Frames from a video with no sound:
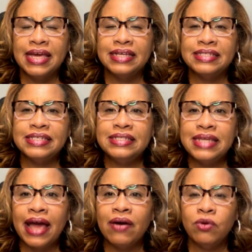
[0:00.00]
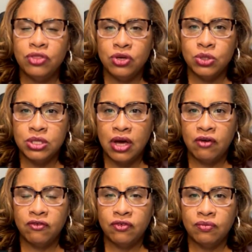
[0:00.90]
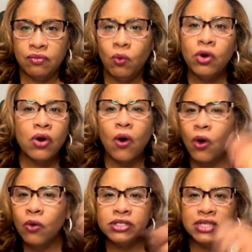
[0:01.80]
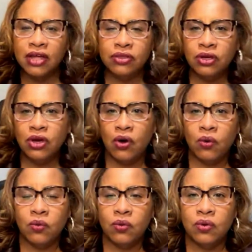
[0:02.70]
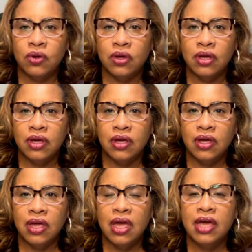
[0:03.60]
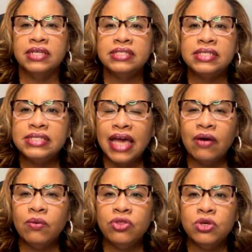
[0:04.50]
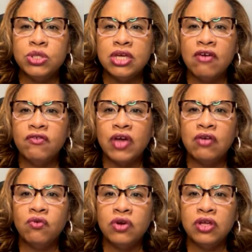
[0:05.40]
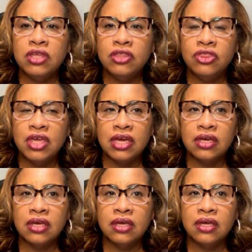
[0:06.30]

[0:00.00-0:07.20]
Sit down with yourself. We're always on the go. Sit down with yourself and really think,